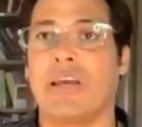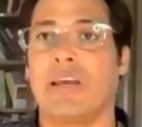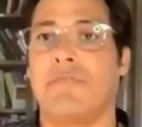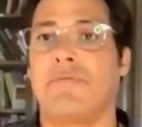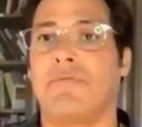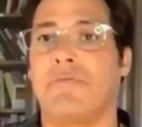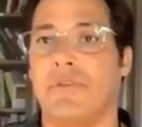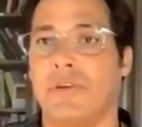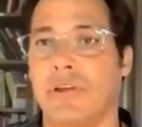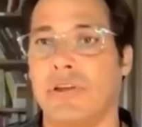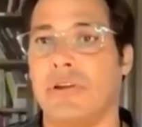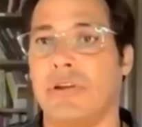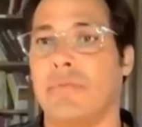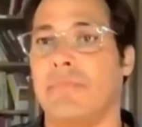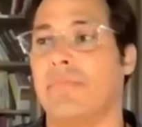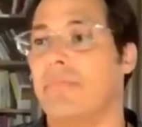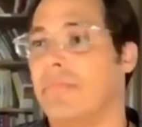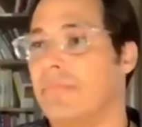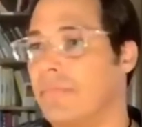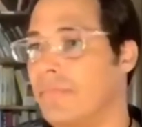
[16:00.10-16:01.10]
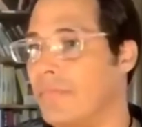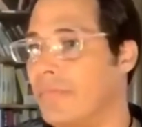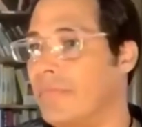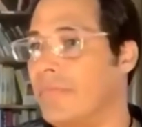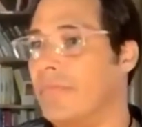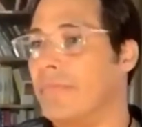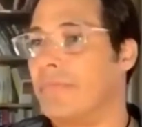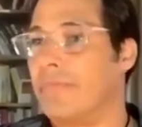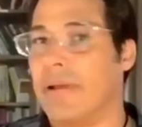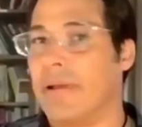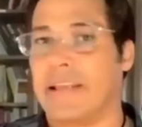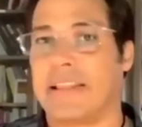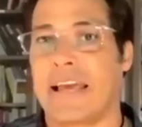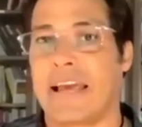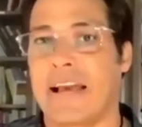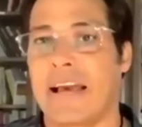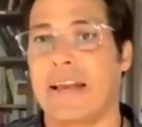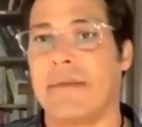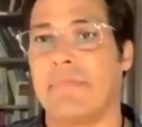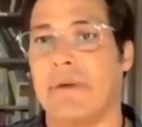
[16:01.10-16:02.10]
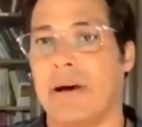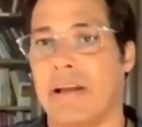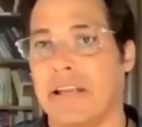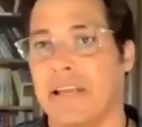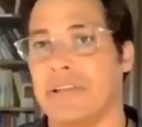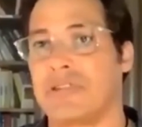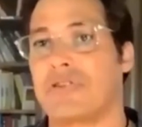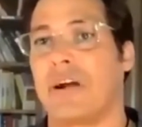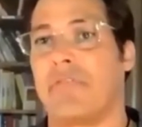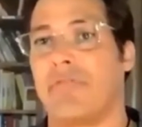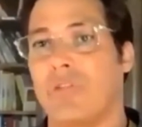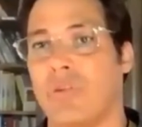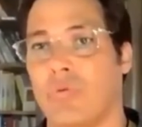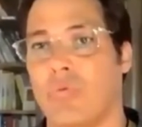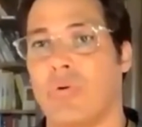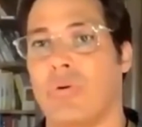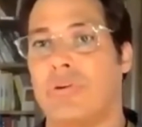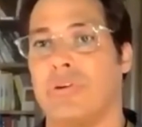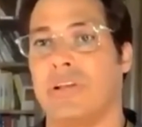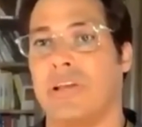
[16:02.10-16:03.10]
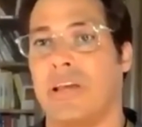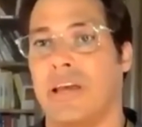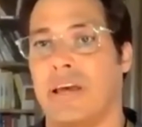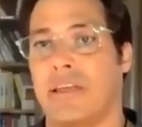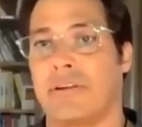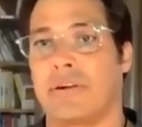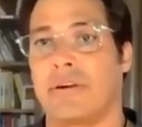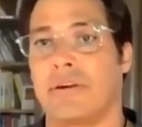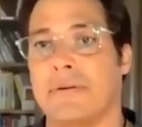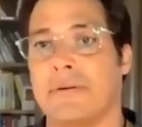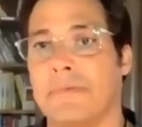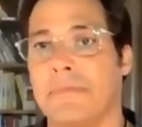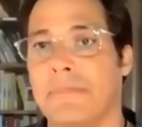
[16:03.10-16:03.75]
for you to make that kind of money and travel the world together